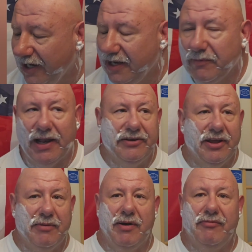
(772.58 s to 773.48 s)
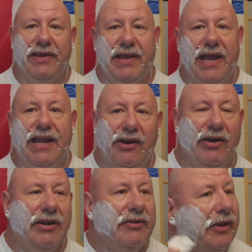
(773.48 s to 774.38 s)
the lady when I done my VA
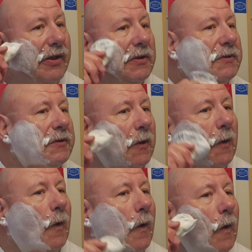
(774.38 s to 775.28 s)
hearing test.